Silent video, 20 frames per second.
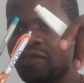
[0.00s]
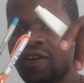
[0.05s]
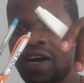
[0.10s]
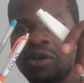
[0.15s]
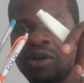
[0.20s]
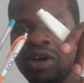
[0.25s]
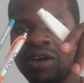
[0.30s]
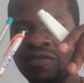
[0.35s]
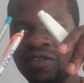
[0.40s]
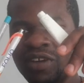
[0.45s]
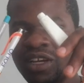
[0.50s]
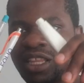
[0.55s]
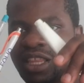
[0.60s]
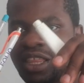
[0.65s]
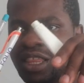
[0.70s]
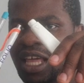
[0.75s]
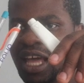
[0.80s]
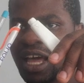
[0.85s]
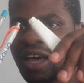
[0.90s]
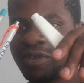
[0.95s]
of how
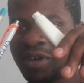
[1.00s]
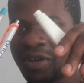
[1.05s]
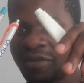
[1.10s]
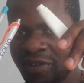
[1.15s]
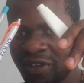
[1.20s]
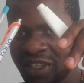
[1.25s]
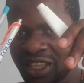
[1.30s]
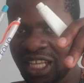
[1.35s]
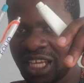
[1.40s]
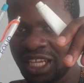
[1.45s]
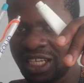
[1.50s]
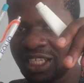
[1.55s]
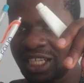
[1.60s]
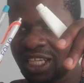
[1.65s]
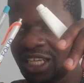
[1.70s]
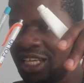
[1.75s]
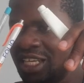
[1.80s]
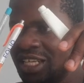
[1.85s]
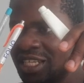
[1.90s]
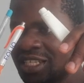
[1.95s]

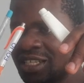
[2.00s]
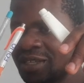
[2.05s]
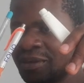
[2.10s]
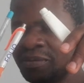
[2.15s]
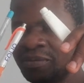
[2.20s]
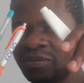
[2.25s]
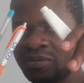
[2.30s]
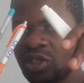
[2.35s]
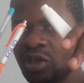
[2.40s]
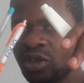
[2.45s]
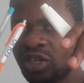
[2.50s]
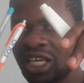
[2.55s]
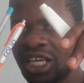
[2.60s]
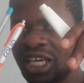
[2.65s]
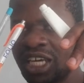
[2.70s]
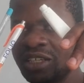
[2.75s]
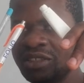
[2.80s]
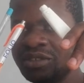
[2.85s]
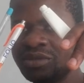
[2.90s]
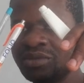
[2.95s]
everything is.
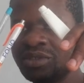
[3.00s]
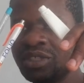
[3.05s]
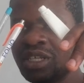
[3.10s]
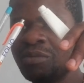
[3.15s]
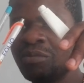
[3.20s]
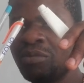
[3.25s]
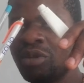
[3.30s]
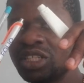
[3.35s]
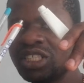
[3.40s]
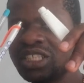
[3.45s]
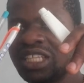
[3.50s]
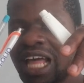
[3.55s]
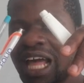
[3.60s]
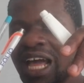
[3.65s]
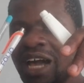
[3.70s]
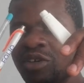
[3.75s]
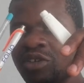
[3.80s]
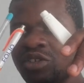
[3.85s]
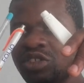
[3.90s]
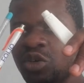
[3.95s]
Okay. But
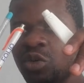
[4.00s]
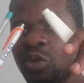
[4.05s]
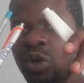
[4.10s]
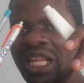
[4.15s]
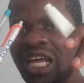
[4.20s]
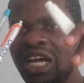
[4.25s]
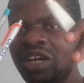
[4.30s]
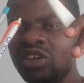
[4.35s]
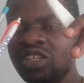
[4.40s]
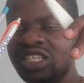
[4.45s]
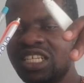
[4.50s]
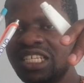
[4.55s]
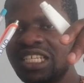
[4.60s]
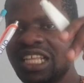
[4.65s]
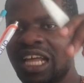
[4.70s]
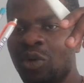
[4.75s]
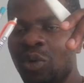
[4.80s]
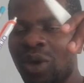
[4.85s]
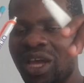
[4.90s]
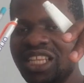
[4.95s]
now you will now
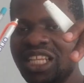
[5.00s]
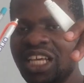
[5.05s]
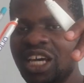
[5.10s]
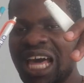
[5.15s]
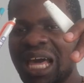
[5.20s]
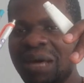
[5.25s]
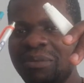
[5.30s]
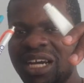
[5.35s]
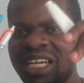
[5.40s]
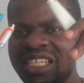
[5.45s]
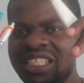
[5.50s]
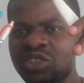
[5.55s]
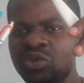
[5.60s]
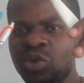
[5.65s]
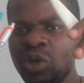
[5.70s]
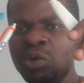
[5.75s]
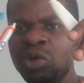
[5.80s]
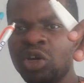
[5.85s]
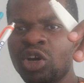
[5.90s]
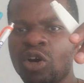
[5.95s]
notice that when the camera
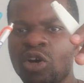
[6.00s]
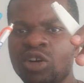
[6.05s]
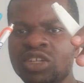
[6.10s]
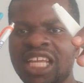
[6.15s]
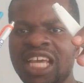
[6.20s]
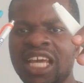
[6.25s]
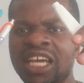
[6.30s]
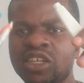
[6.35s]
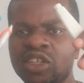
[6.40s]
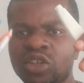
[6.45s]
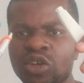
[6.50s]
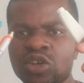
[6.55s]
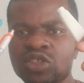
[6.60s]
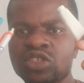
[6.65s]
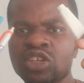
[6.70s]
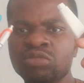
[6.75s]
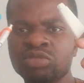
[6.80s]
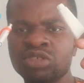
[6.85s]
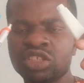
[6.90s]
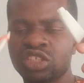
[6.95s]
did what we call a
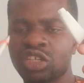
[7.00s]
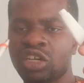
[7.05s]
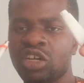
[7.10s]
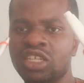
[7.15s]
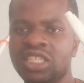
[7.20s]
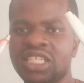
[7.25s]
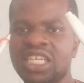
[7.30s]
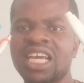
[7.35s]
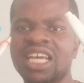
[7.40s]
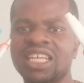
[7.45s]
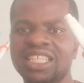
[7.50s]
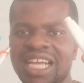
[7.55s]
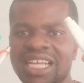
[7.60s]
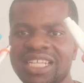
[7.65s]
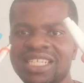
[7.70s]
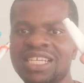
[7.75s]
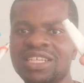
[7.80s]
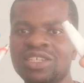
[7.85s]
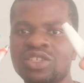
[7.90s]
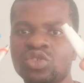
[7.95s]
close-up shot,
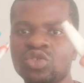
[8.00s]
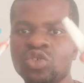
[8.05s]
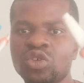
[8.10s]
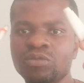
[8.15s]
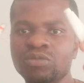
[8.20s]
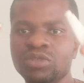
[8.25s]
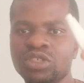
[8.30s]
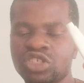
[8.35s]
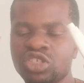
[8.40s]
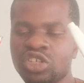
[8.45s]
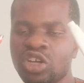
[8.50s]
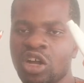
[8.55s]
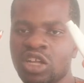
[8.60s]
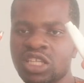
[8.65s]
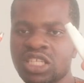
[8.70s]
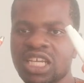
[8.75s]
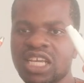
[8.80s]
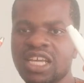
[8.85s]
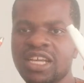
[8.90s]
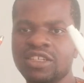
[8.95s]
that's a zoomed
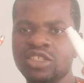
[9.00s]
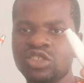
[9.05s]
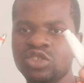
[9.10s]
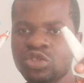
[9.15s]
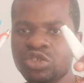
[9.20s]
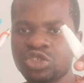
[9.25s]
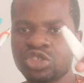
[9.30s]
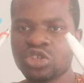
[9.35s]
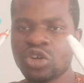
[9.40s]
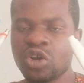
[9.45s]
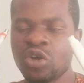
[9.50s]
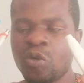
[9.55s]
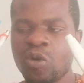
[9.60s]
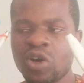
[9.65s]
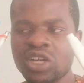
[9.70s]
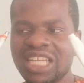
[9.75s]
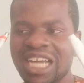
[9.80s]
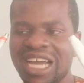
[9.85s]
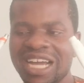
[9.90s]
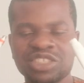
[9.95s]
shot, to show
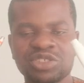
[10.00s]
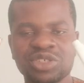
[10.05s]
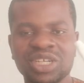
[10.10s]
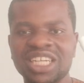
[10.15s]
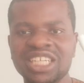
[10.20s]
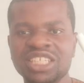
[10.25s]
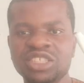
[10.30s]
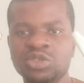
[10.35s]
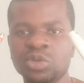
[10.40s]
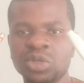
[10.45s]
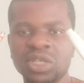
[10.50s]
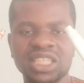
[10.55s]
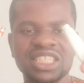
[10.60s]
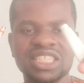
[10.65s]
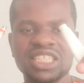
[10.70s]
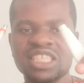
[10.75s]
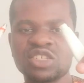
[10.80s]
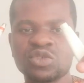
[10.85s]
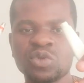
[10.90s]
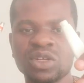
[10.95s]
what they're actually
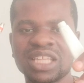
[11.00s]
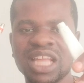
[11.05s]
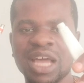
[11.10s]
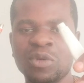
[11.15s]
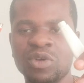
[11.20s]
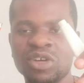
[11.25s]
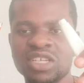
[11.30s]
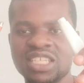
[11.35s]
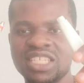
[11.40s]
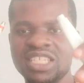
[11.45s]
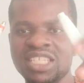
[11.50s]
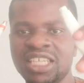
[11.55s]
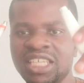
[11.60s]
doing. This is what I was